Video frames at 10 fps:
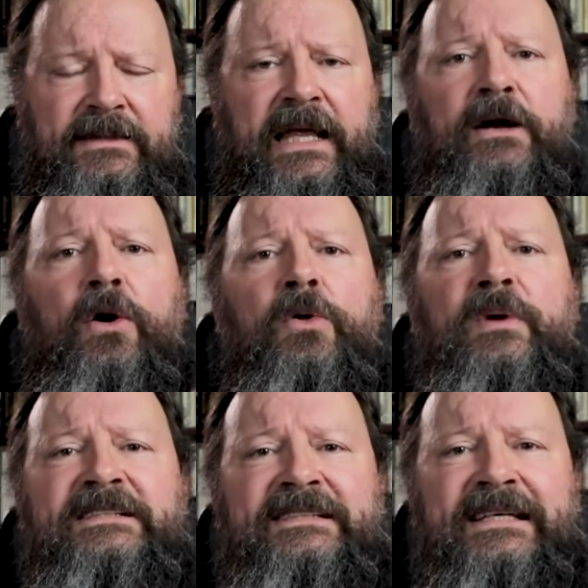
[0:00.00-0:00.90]
They are
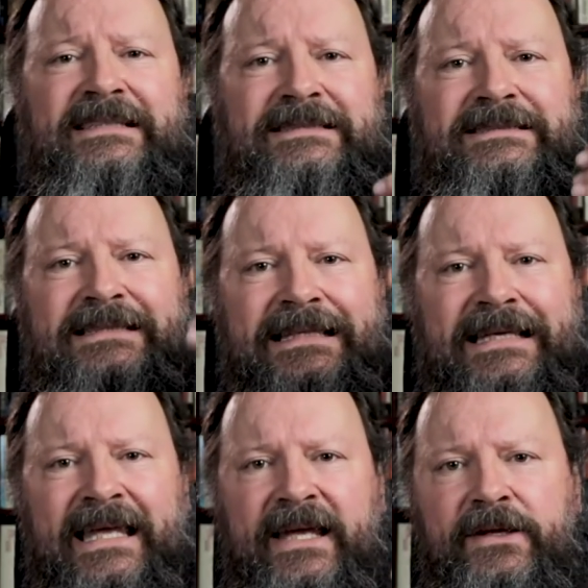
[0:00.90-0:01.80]
always
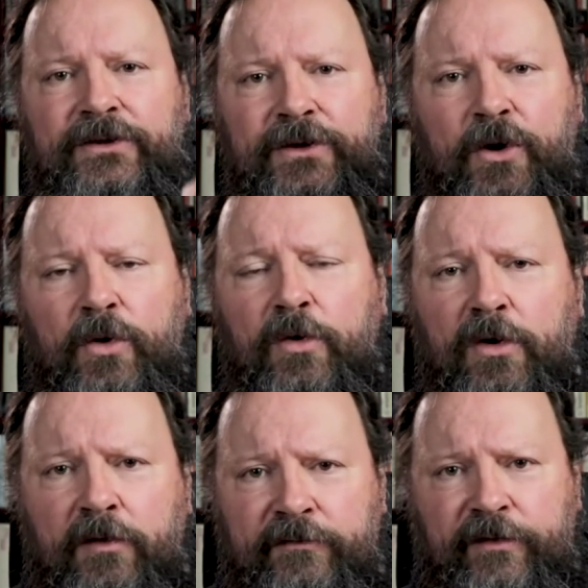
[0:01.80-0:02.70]
seeking to
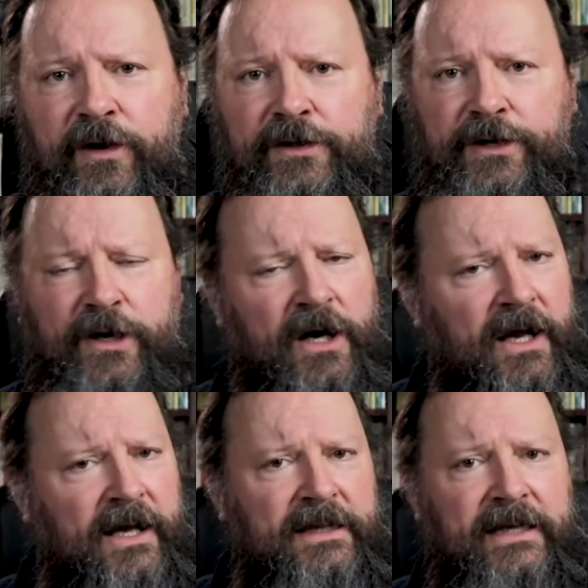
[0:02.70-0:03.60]
go further.
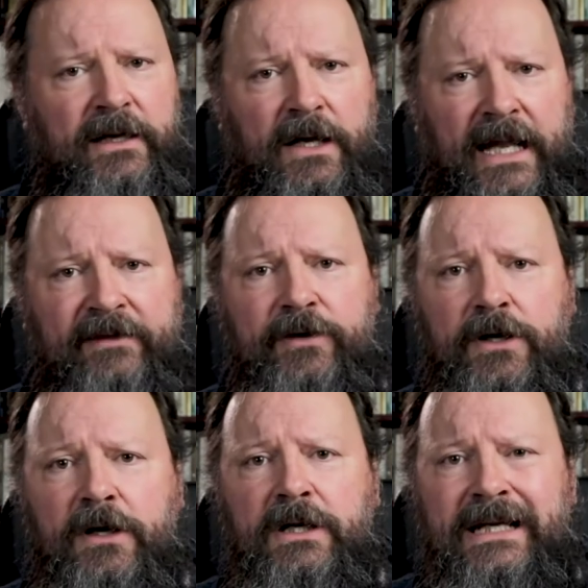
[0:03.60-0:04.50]
They are never
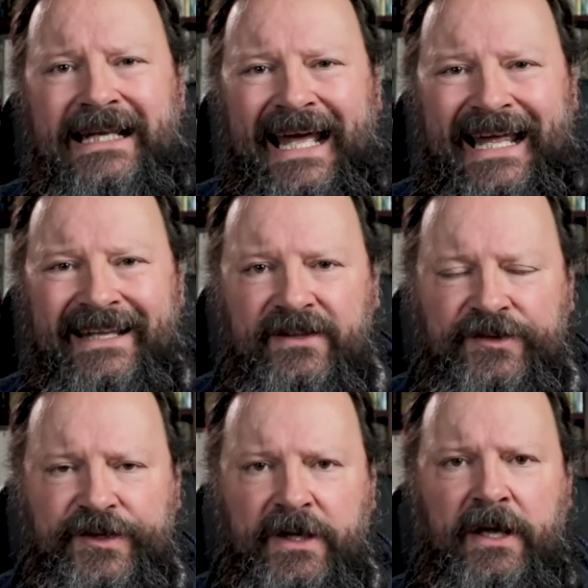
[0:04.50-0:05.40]

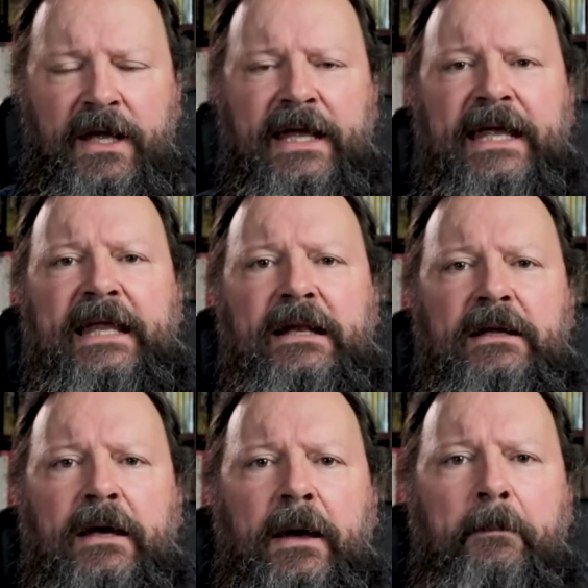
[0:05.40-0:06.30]
content
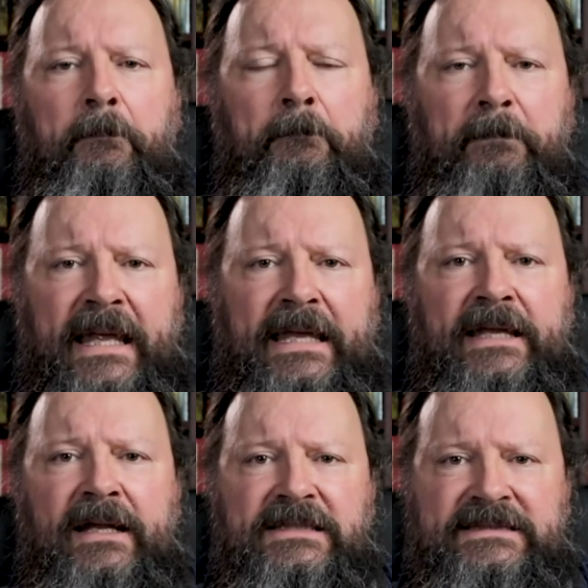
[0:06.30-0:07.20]
in being
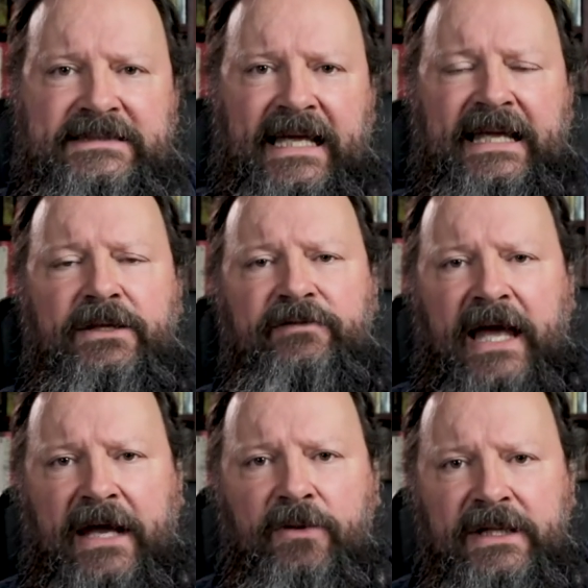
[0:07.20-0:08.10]
in a state of
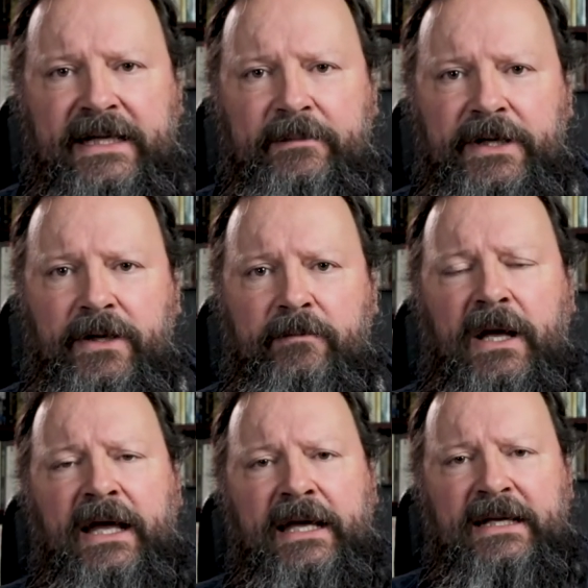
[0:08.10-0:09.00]
equilibrium,
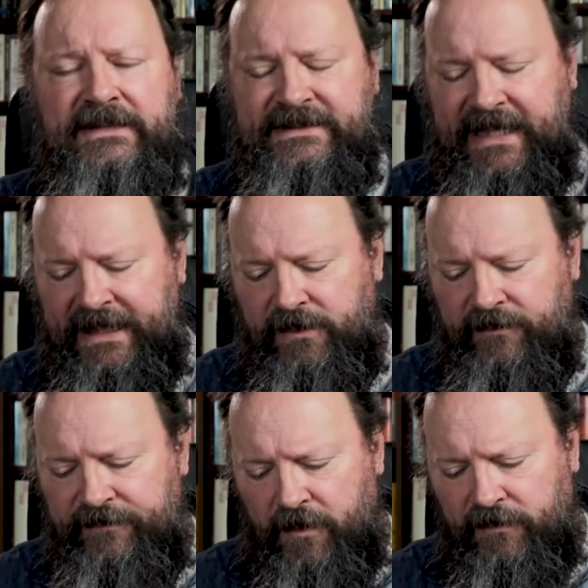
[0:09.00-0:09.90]
in a state
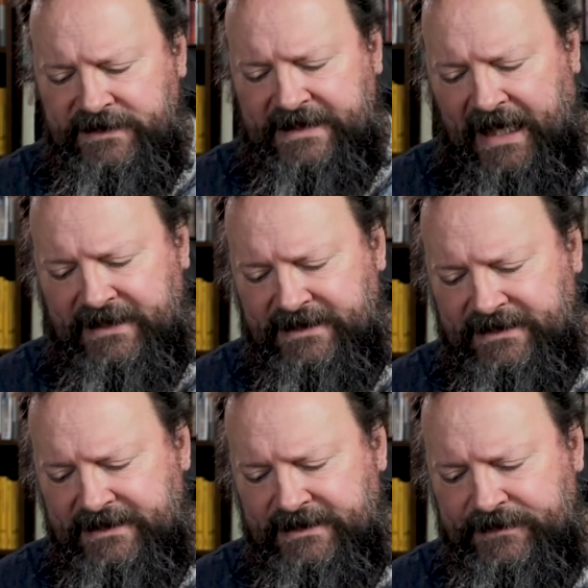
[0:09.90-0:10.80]
of
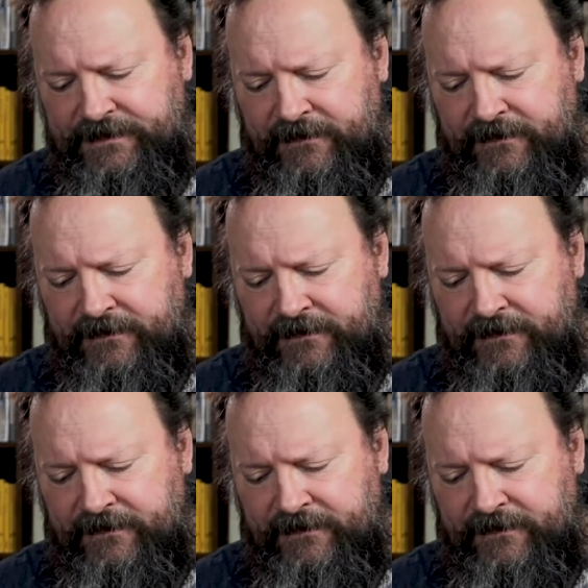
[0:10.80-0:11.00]
stasis.